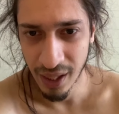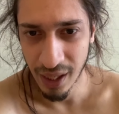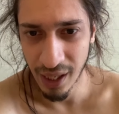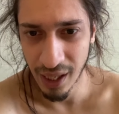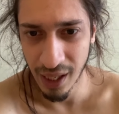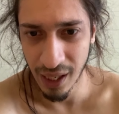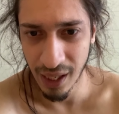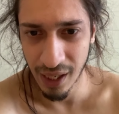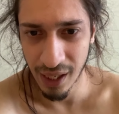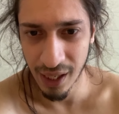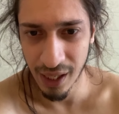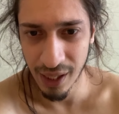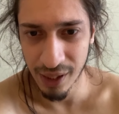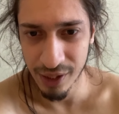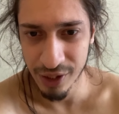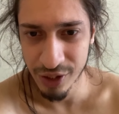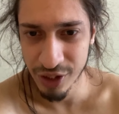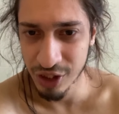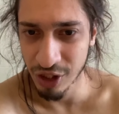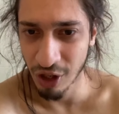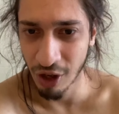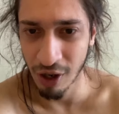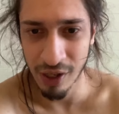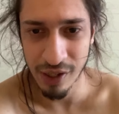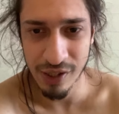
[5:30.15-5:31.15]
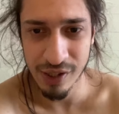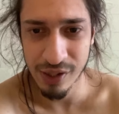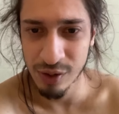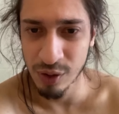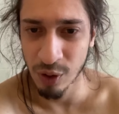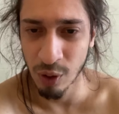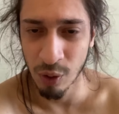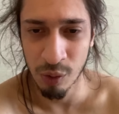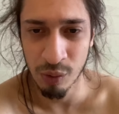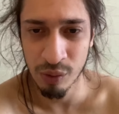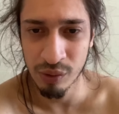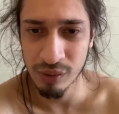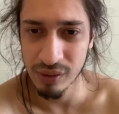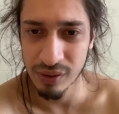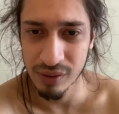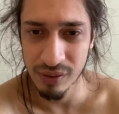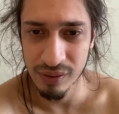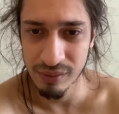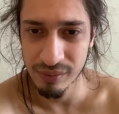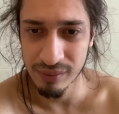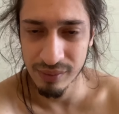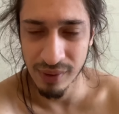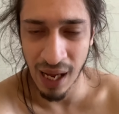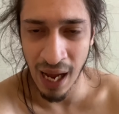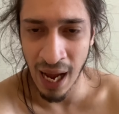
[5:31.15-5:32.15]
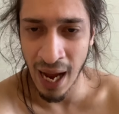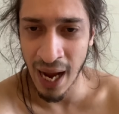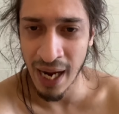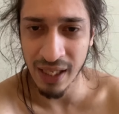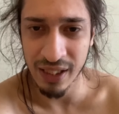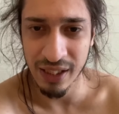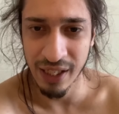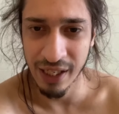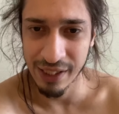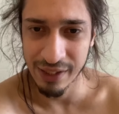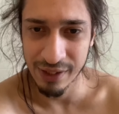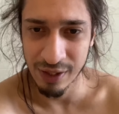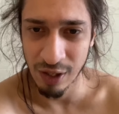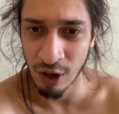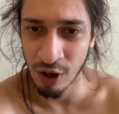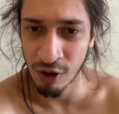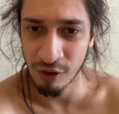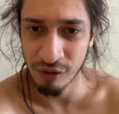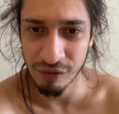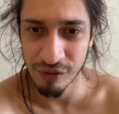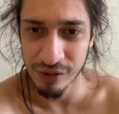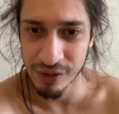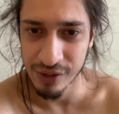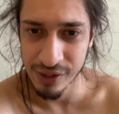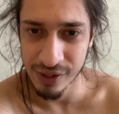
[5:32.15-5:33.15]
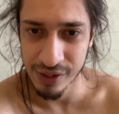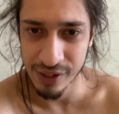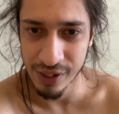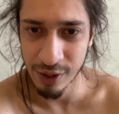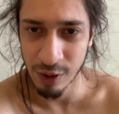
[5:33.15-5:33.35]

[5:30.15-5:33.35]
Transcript: Uh, sharks don't act like dolphins.